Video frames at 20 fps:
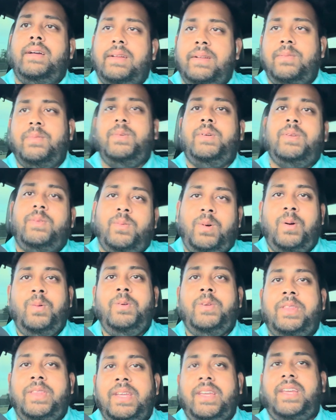while
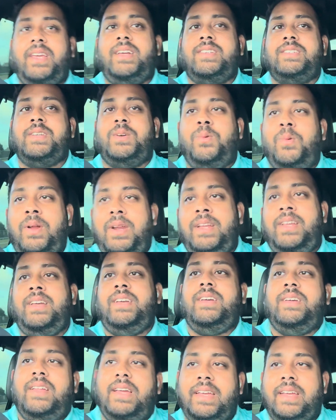we're thinking, I was like,
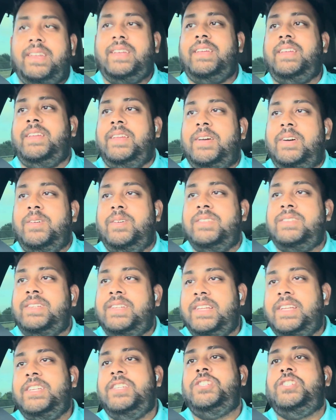wedding, like it's
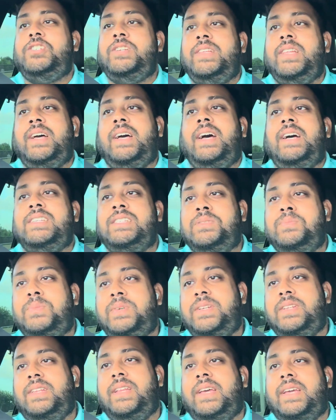an industry that hasn't
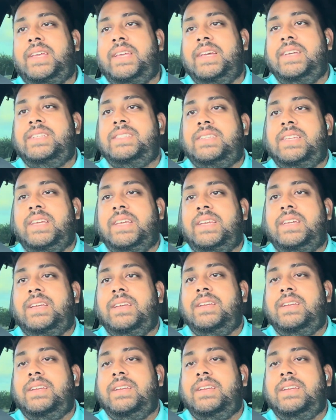been, I guess, like